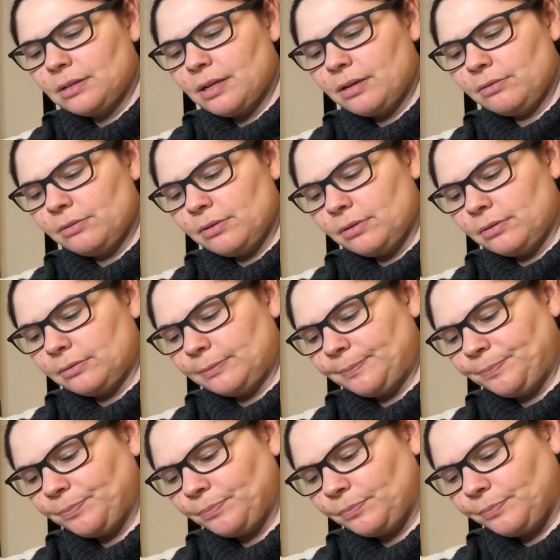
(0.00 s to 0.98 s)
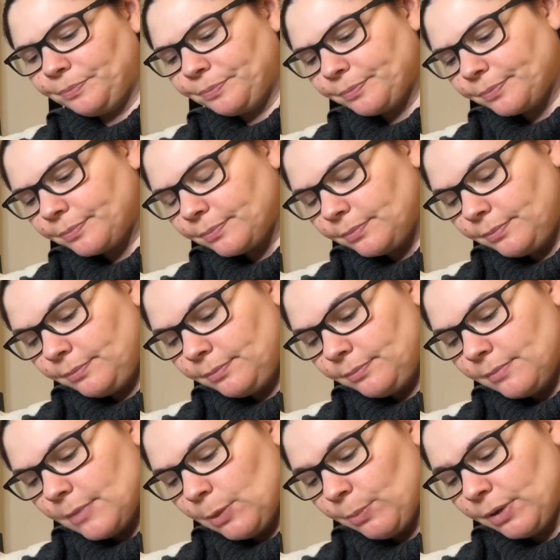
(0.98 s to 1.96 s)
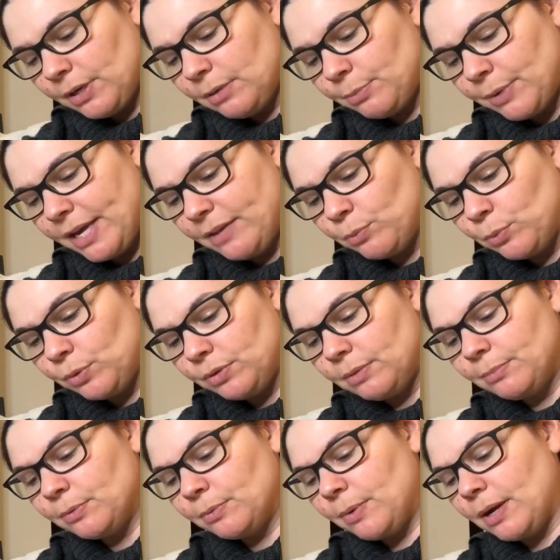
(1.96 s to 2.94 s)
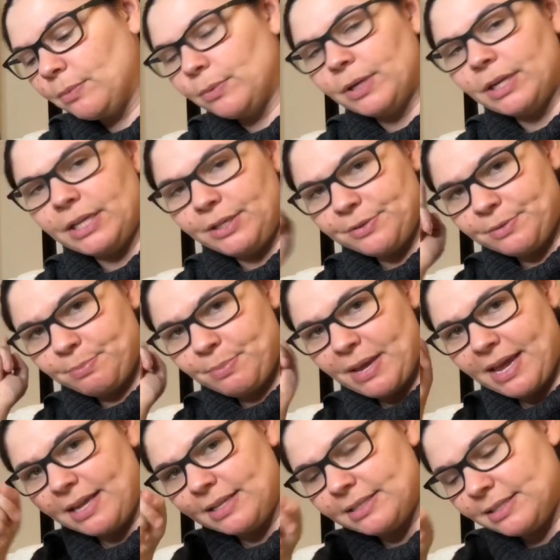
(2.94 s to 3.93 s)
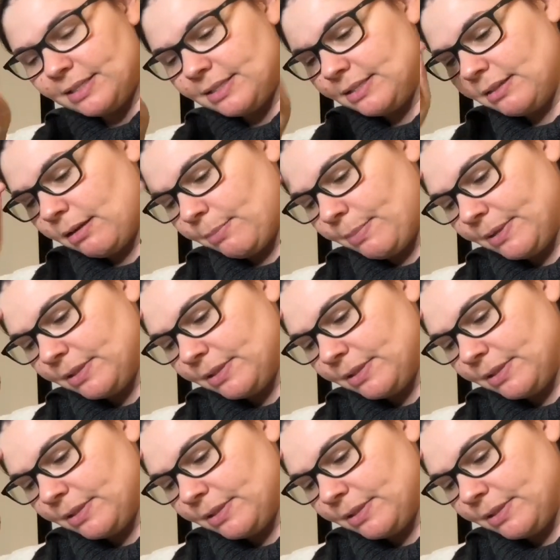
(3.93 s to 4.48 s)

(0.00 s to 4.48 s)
I don't know. We're going to break rule number one. We're going to use pens instead of